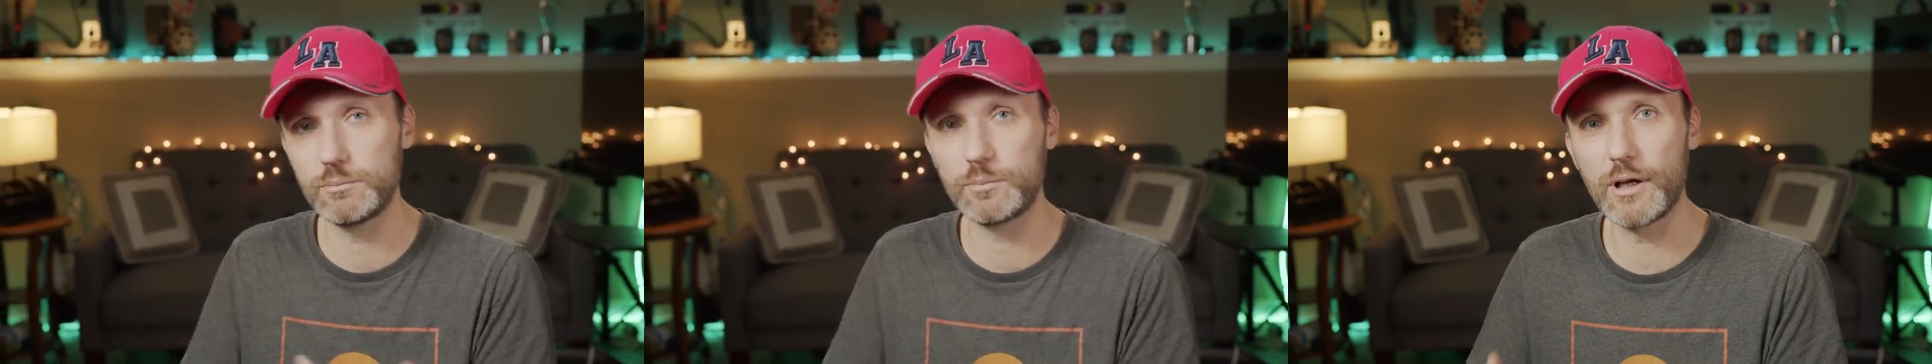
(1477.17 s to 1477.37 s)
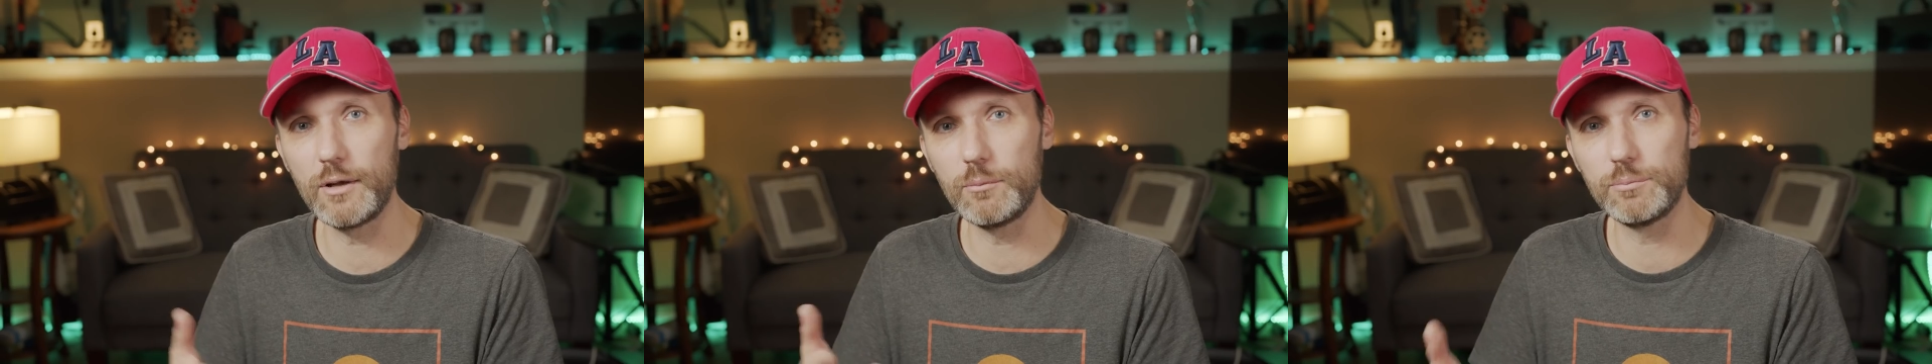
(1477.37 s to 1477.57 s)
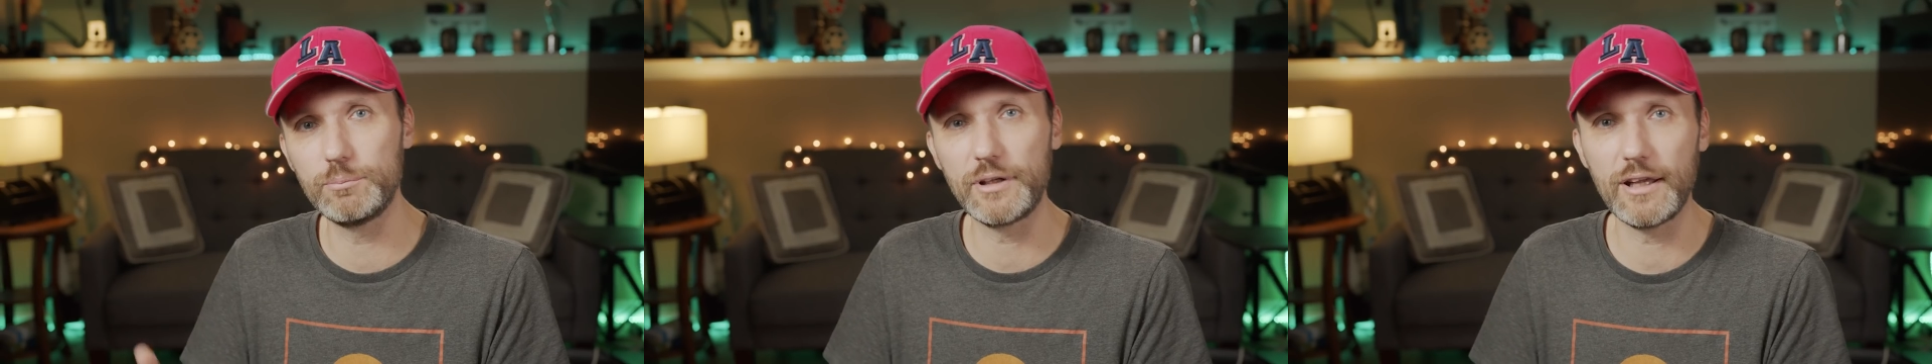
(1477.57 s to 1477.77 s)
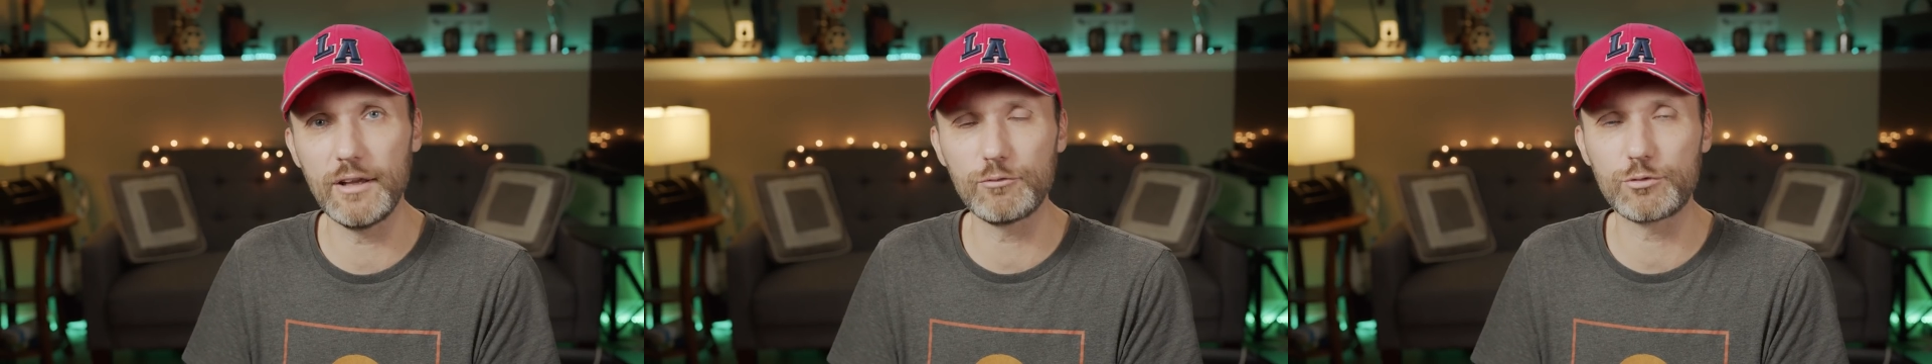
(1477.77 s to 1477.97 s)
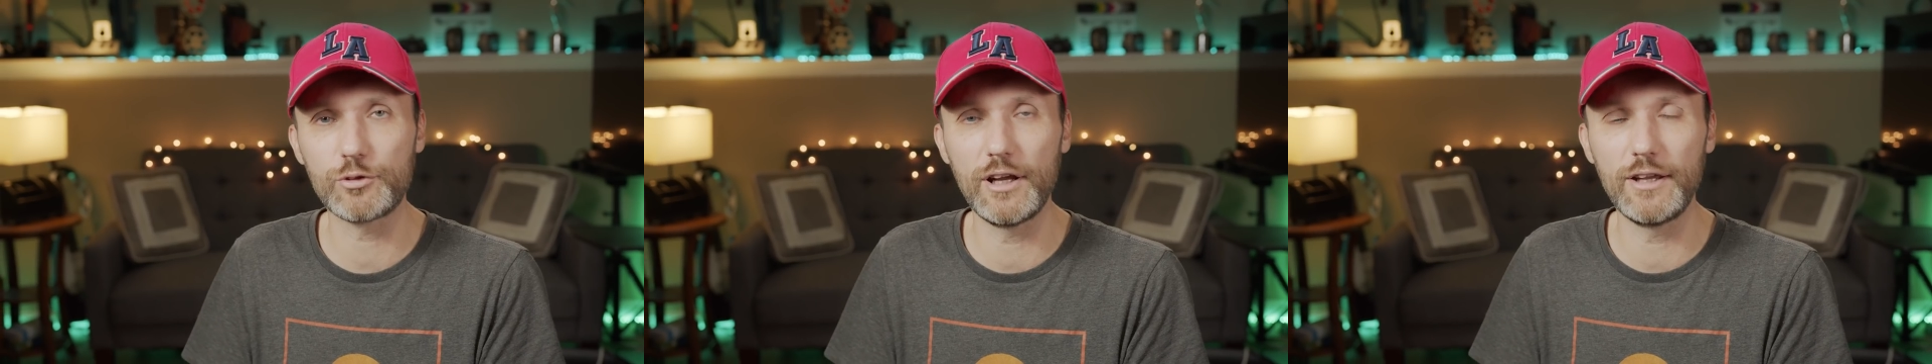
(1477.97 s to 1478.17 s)
kind of
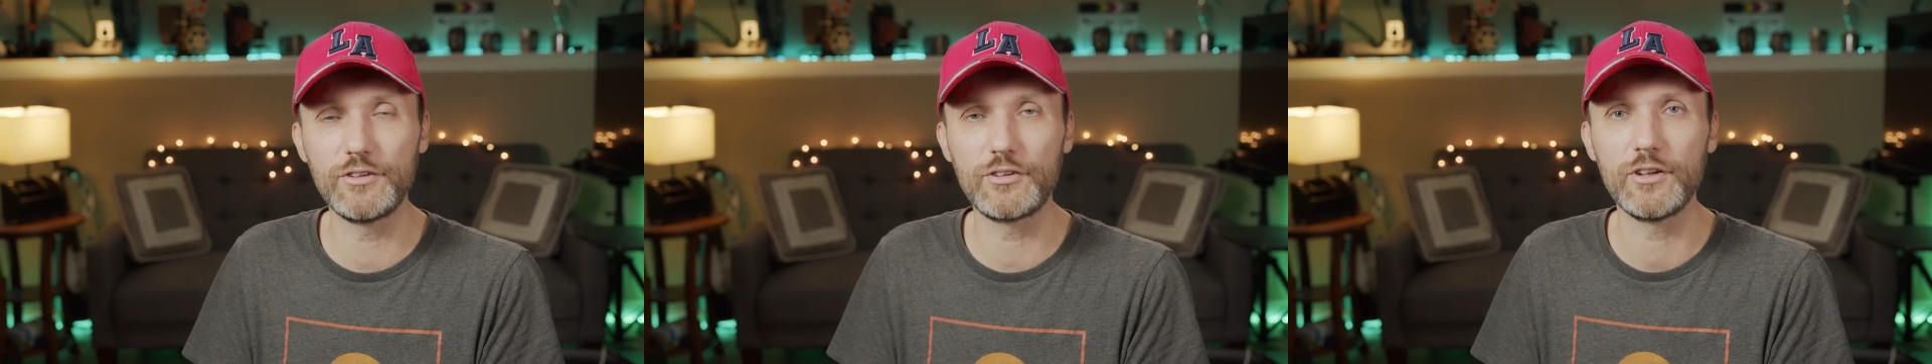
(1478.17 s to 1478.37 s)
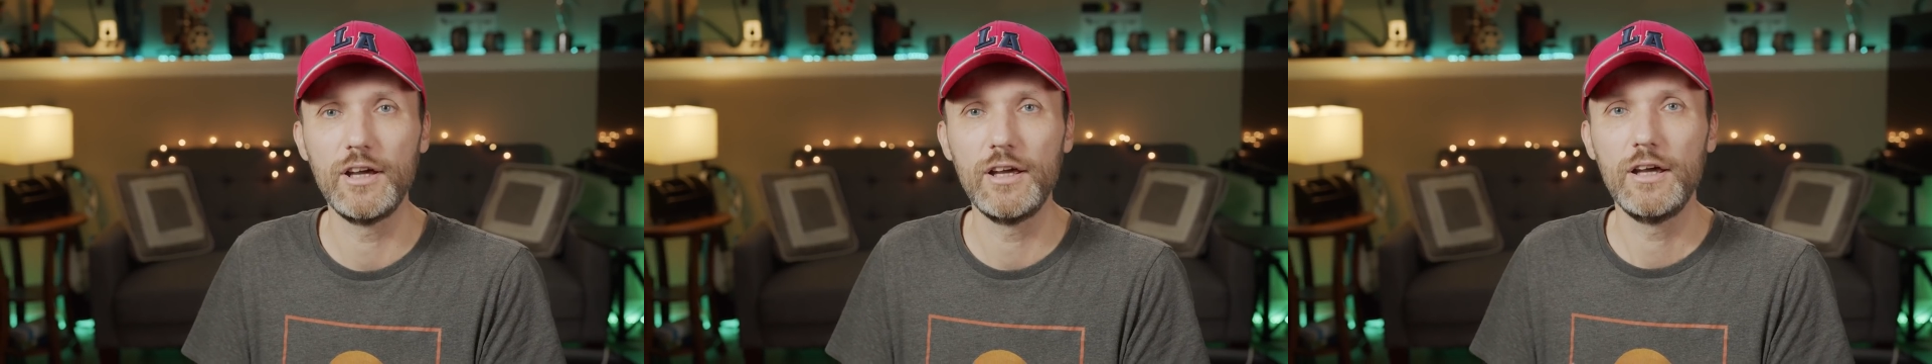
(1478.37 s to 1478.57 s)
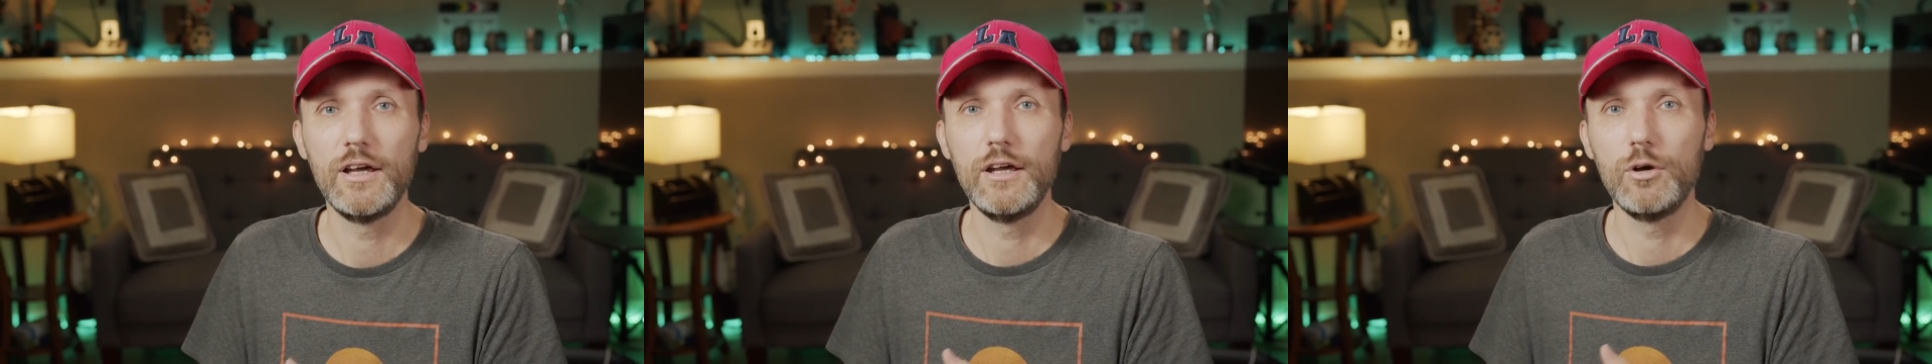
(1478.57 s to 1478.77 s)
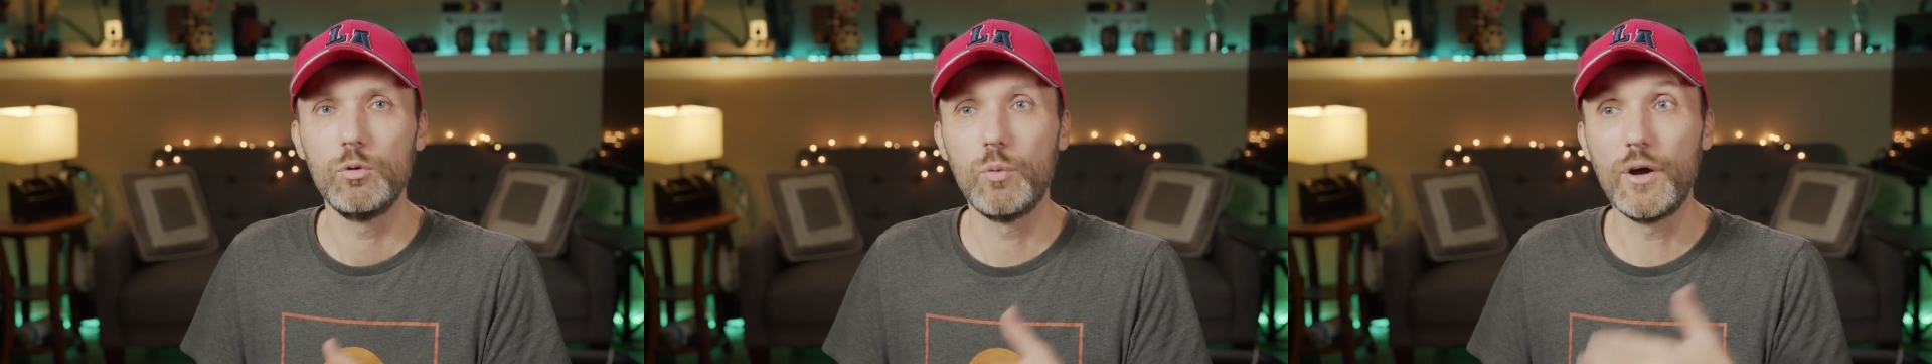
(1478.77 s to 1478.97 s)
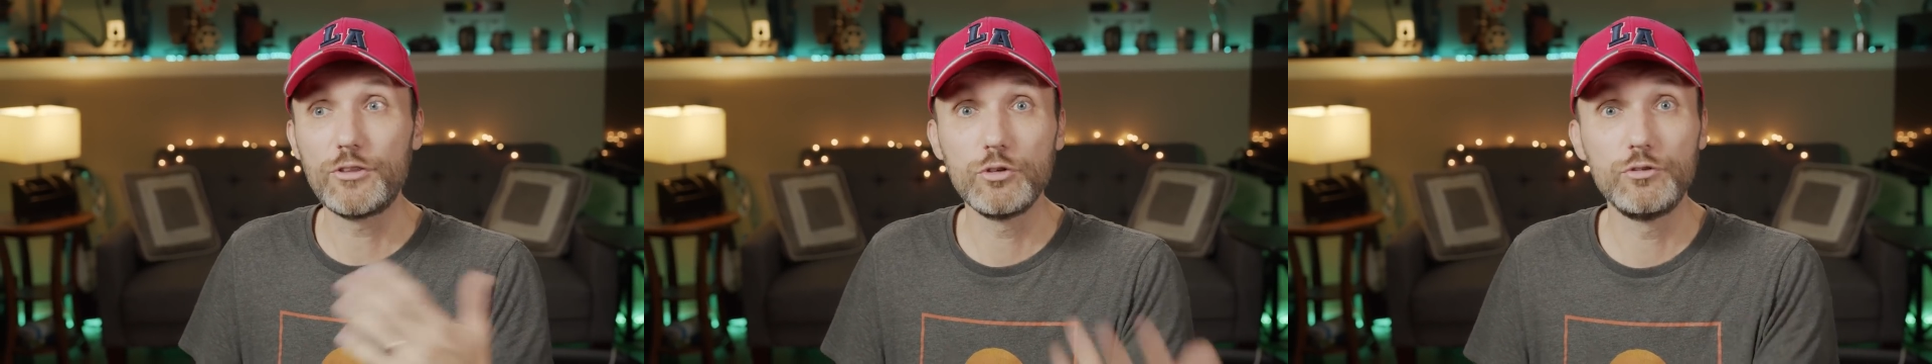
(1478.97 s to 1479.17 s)
became friends, went